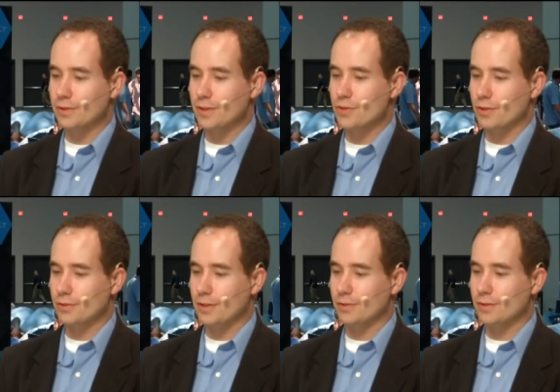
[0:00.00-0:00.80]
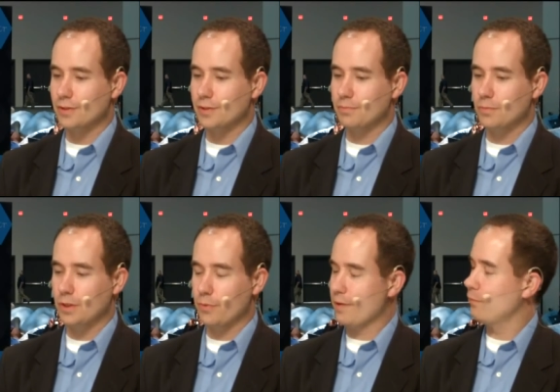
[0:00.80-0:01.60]
at St. Charles Health System,
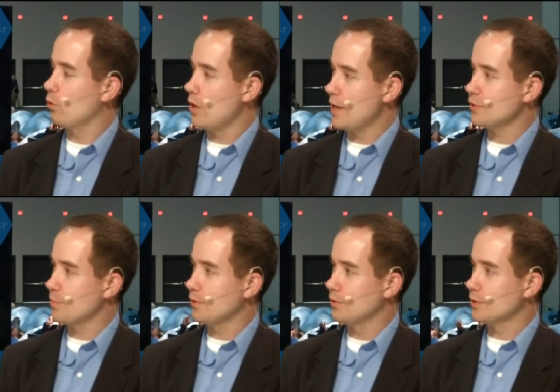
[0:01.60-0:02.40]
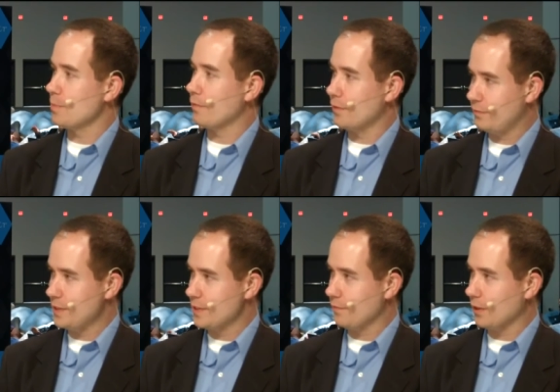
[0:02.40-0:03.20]
uh, we have four hospitals, about
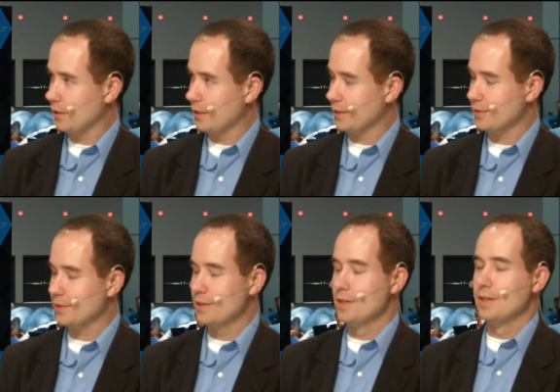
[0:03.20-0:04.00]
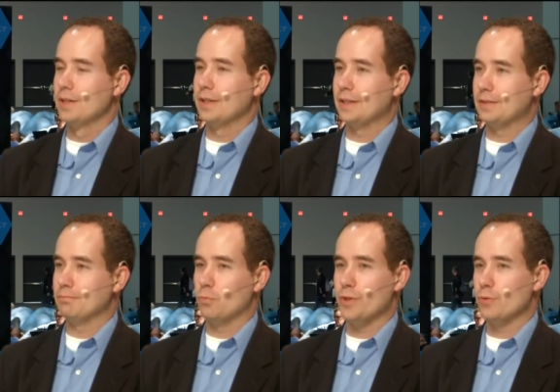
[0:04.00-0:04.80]
15 different clinics. Um,
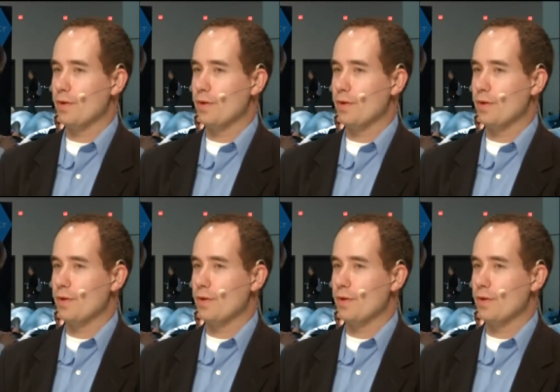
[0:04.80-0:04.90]
we do